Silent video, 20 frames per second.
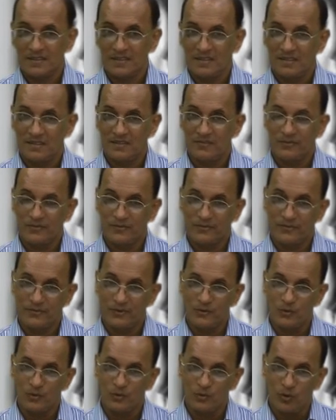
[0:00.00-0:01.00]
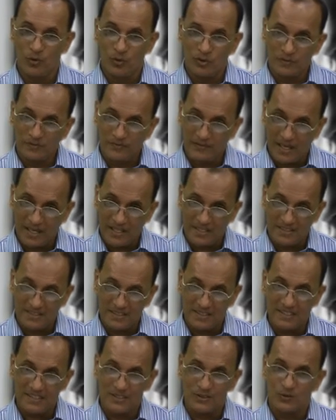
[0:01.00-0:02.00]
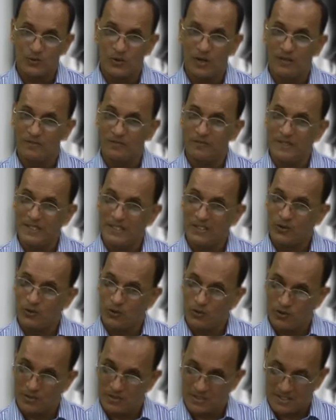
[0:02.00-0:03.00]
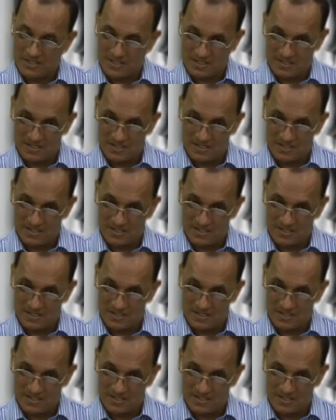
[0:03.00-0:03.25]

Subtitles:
If you don't find it to have been caused,